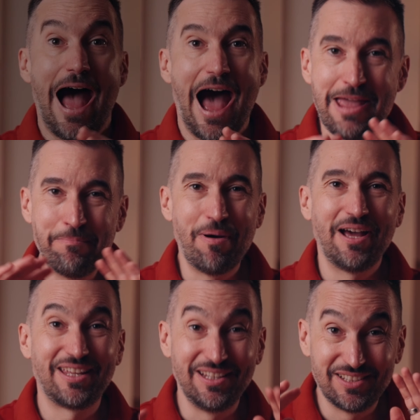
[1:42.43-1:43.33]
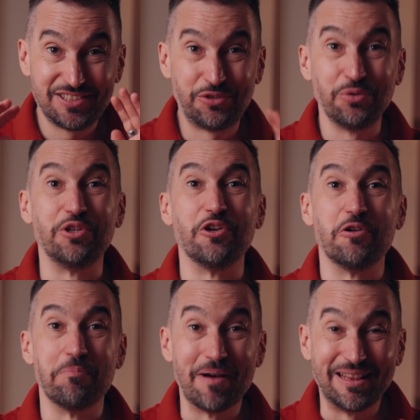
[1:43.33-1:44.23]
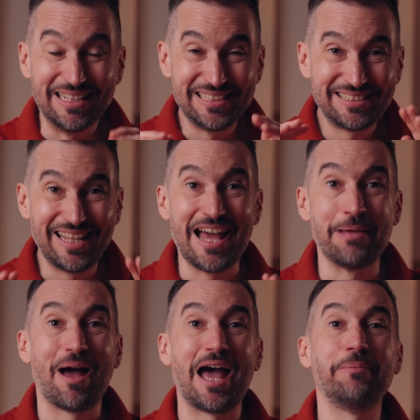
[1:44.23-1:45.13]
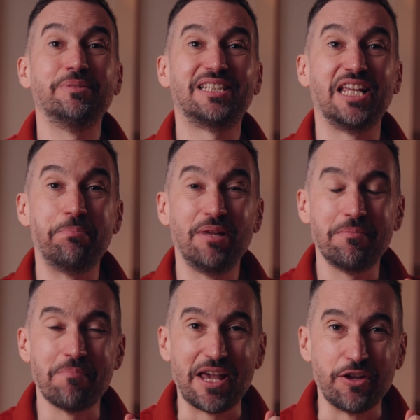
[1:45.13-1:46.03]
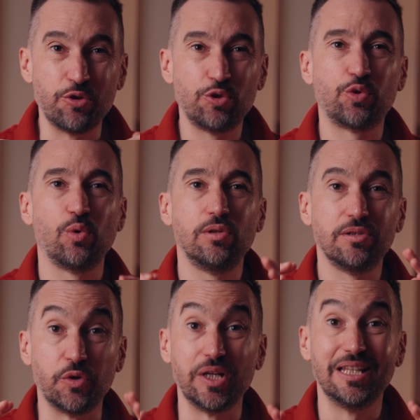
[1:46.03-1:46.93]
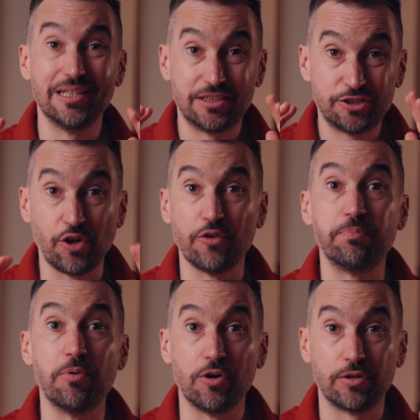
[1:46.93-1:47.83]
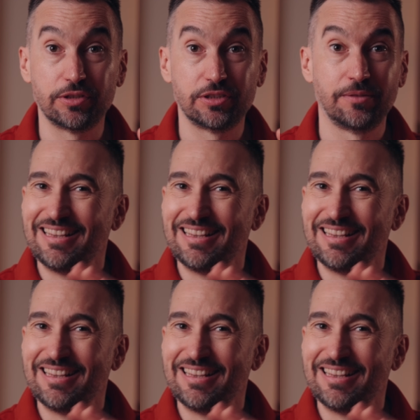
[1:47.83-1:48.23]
I'm back in the studio, but this time I'm skipping my usual gridded softbox.